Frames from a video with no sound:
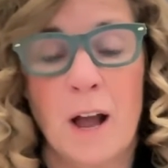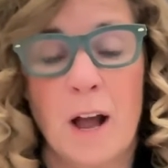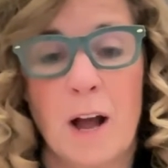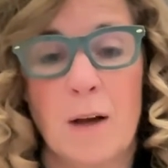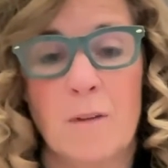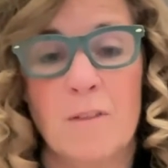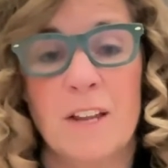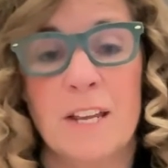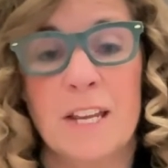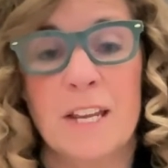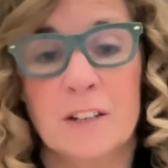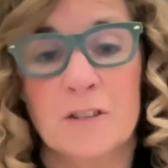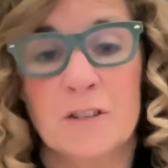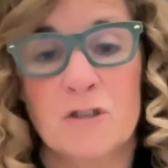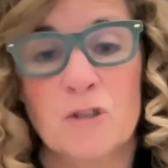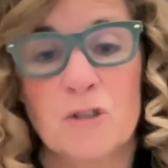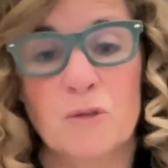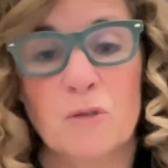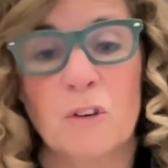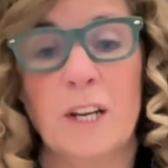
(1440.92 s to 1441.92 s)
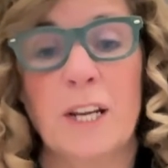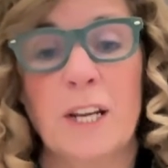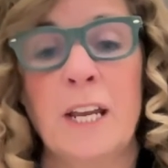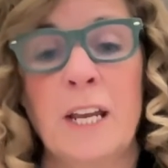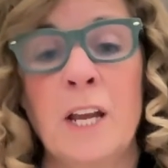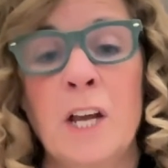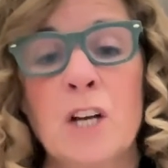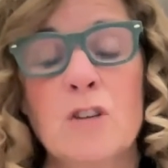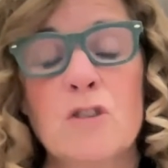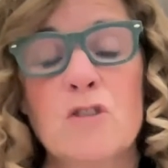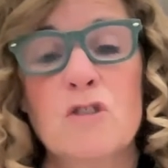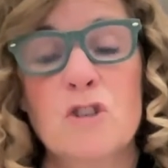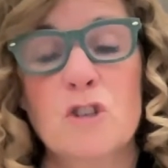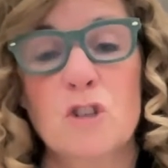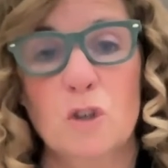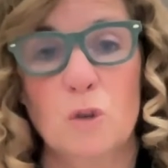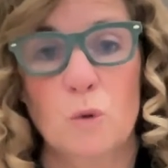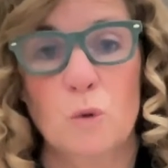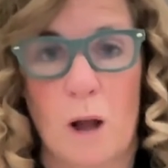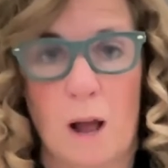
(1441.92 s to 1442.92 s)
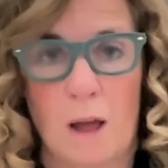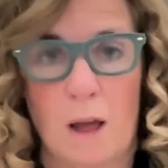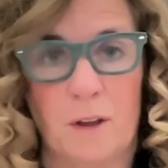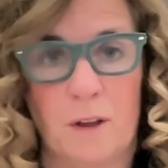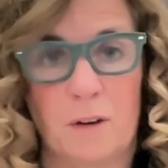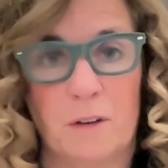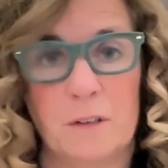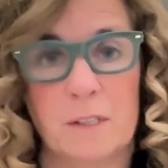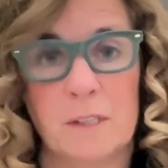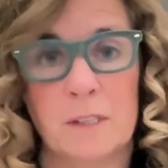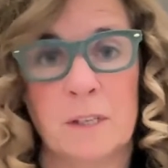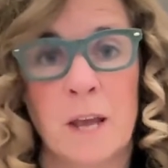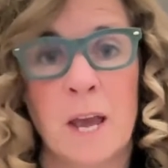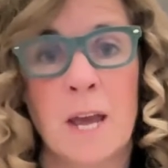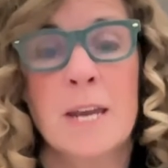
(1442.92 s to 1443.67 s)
of injury to others.